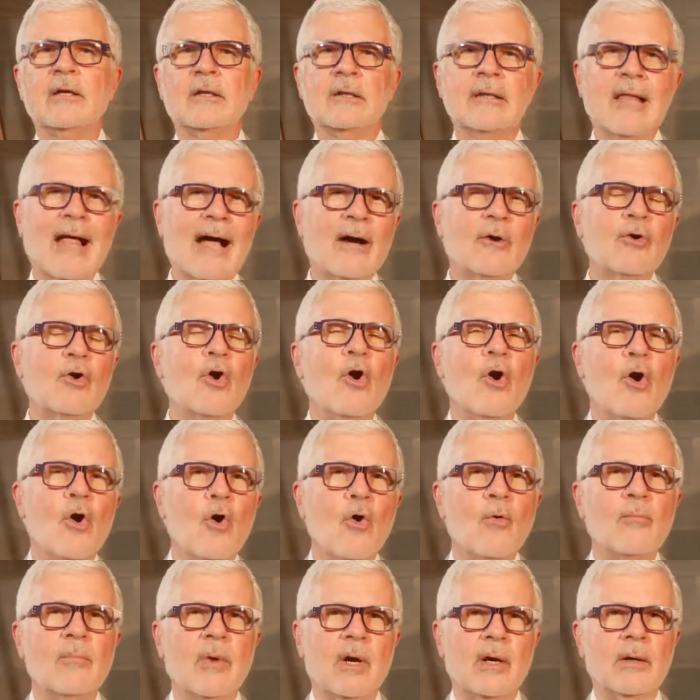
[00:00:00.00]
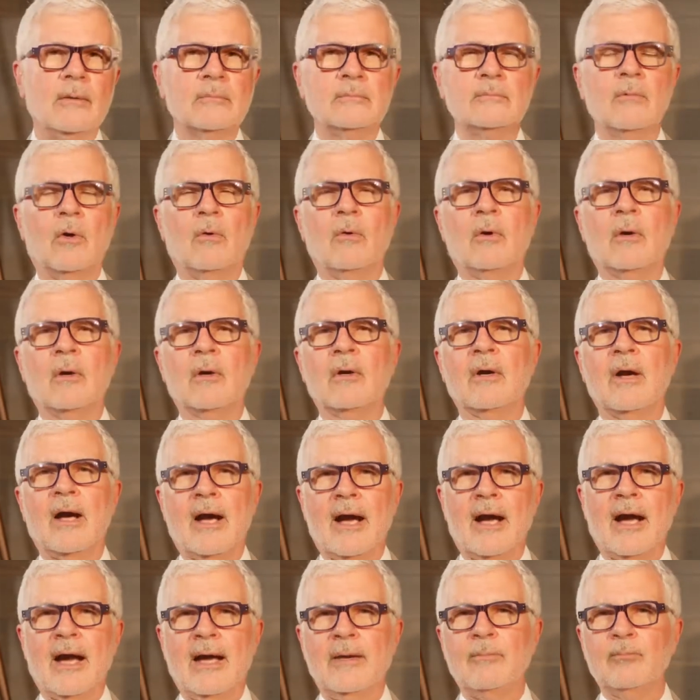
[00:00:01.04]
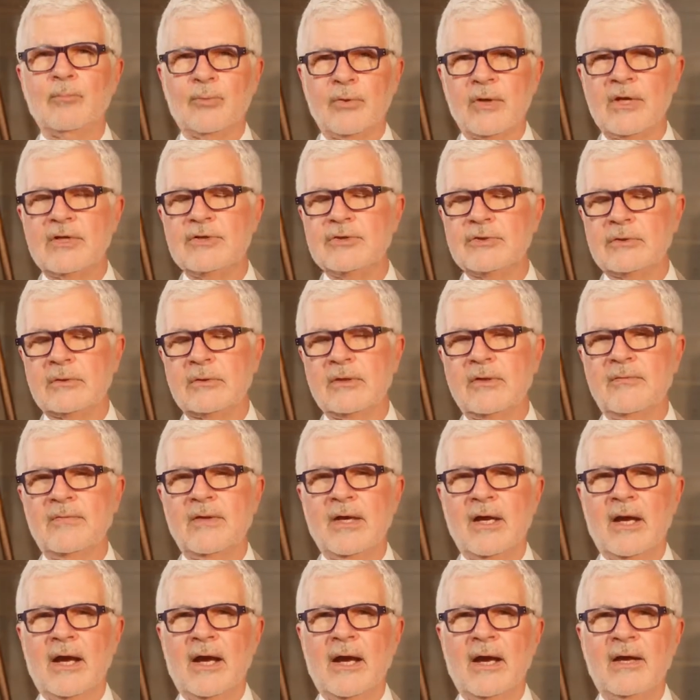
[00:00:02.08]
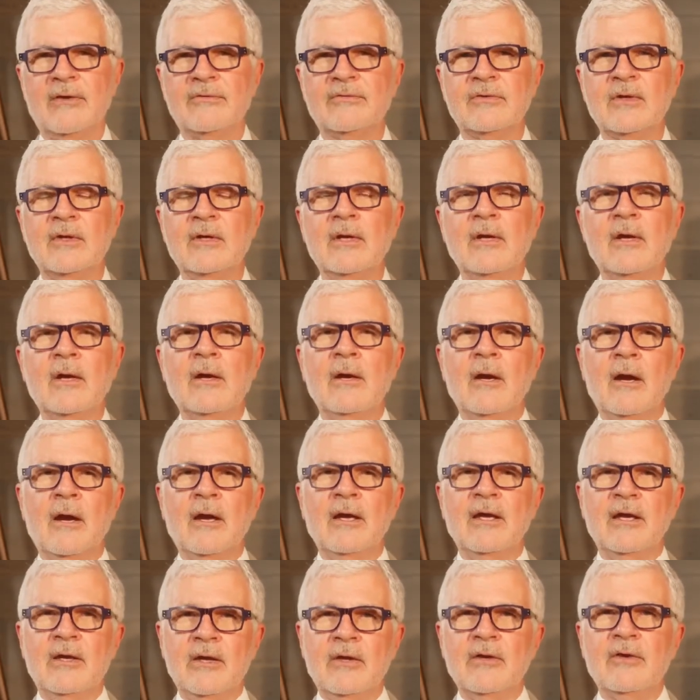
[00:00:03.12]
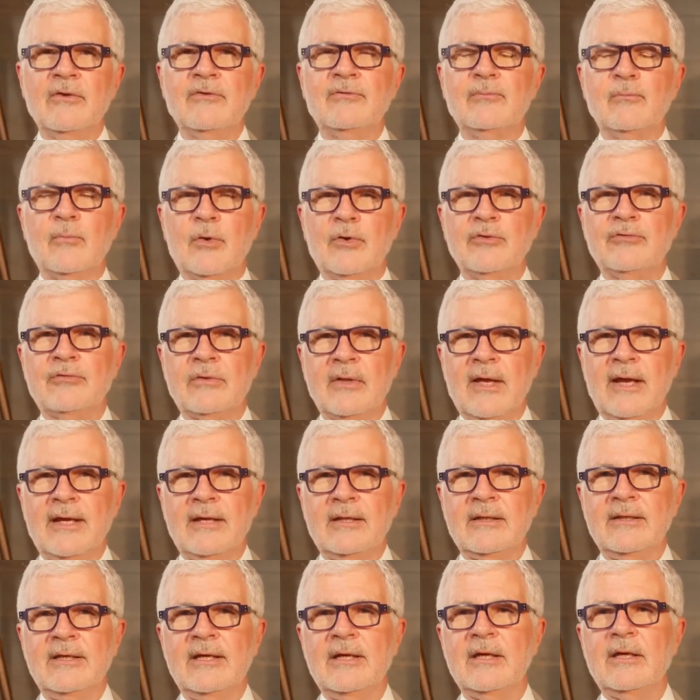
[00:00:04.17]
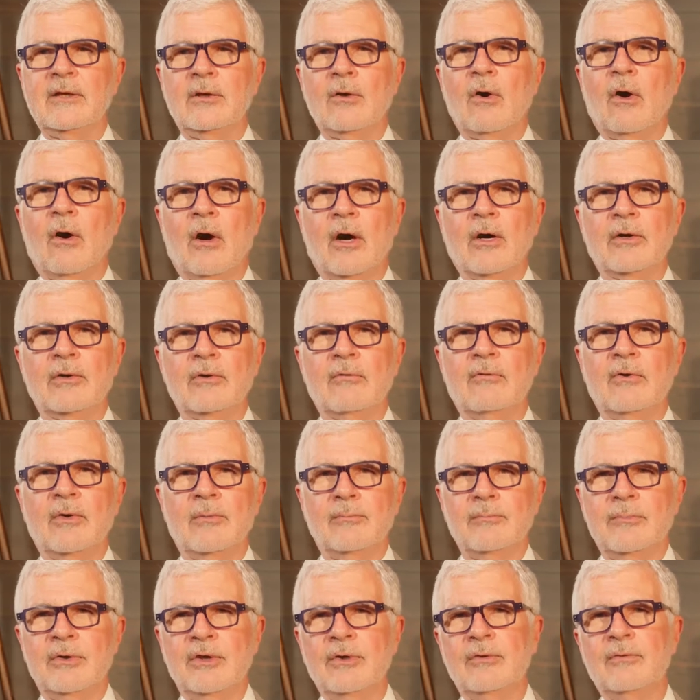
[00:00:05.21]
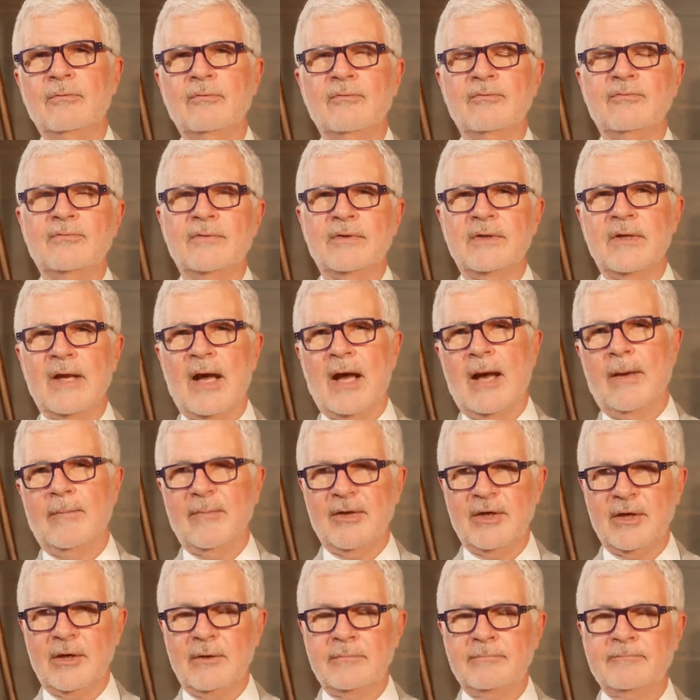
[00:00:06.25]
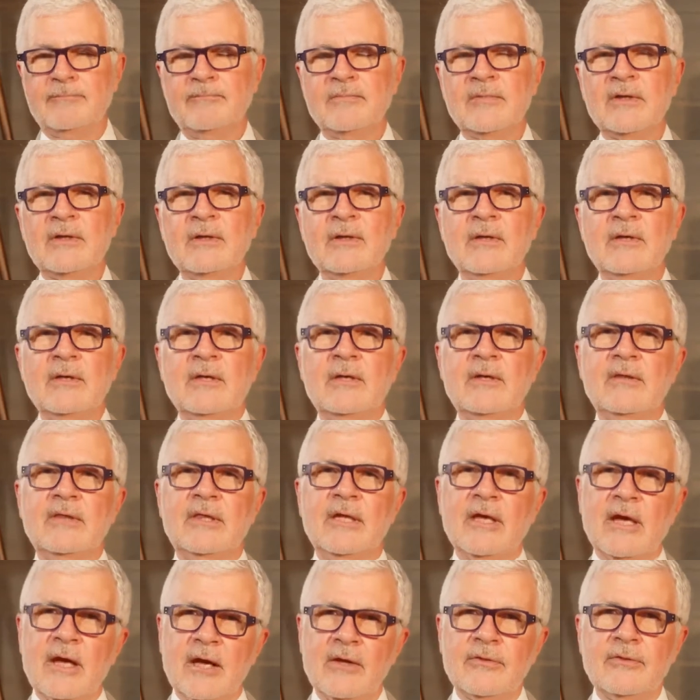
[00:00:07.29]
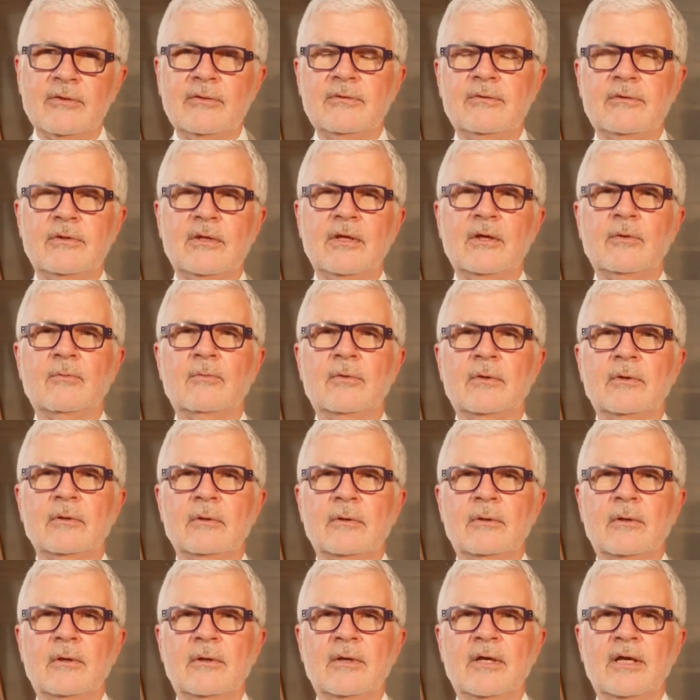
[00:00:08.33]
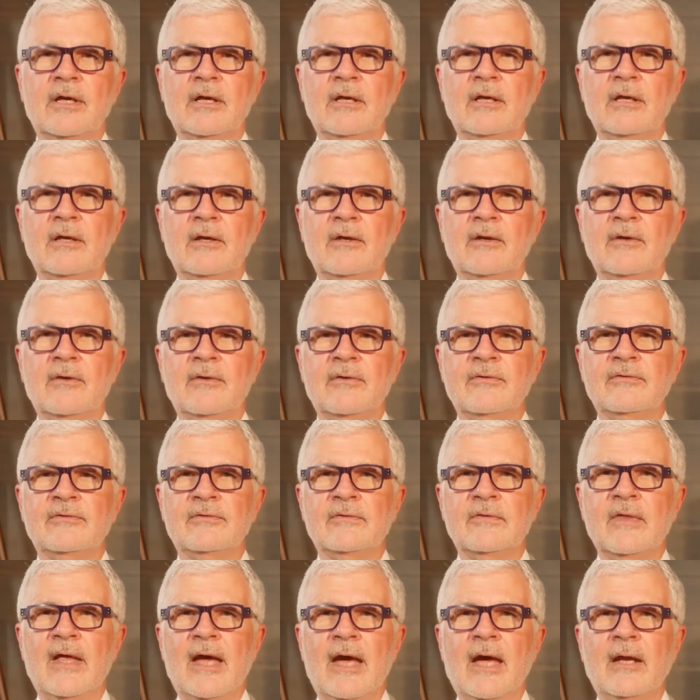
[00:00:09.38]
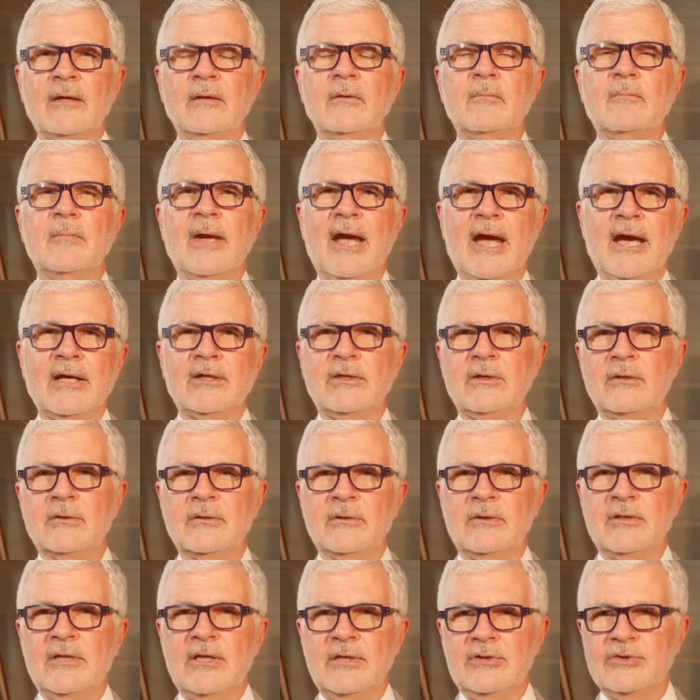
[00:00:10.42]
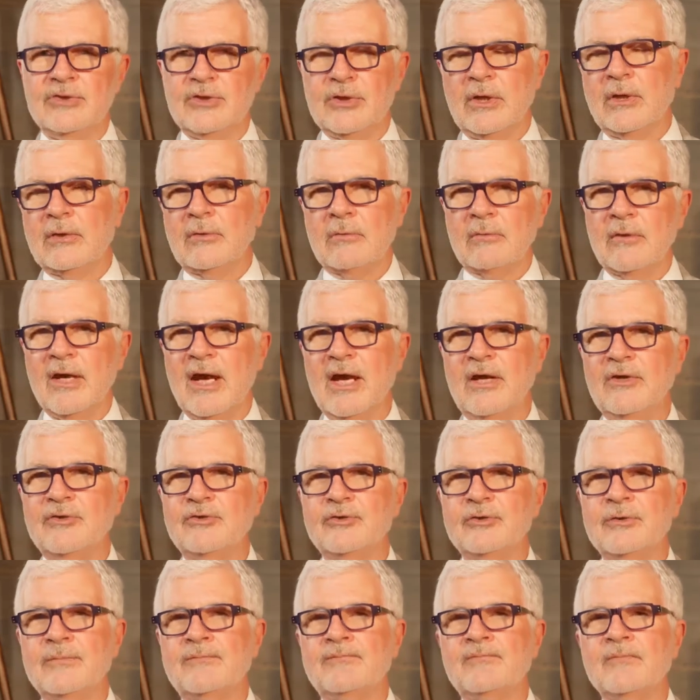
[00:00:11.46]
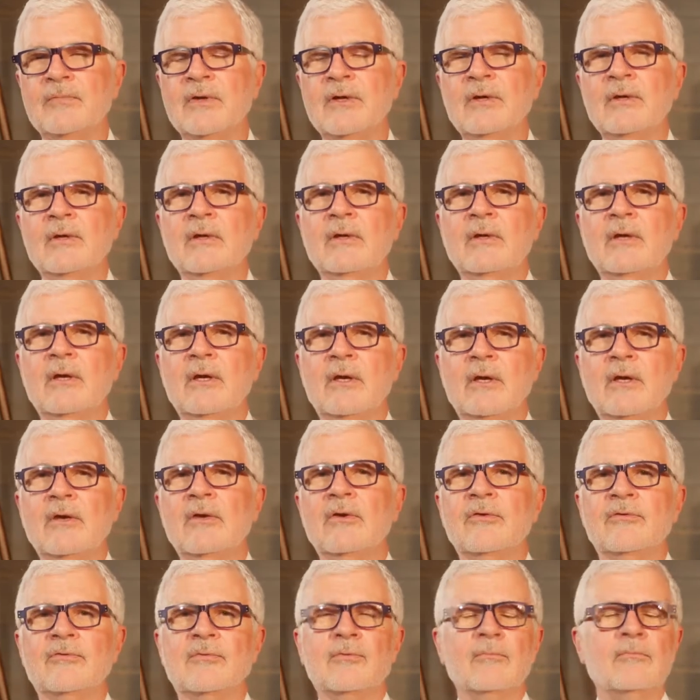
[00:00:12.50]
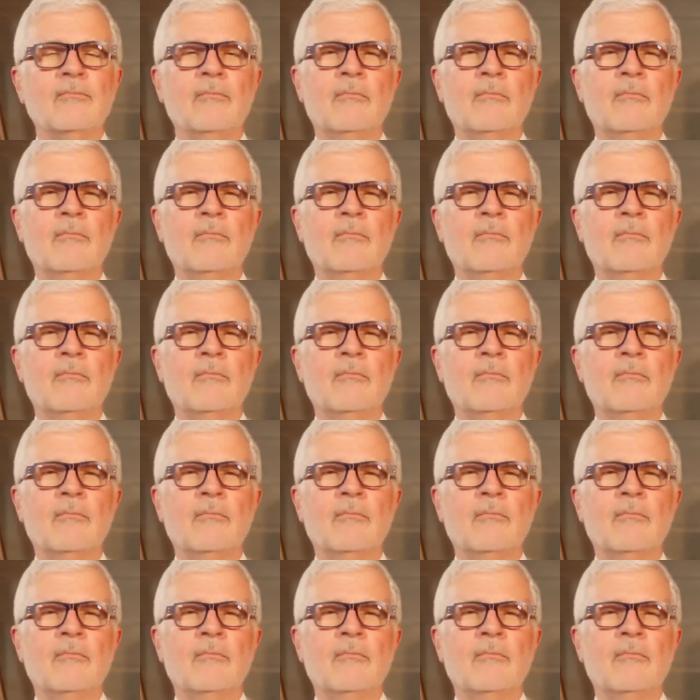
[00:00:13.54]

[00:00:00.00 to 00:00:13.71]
glaucoma, or high pressure in the eyes, is most likely an autoimmune phenomenon. The other thing we're learning is that macular degeneration is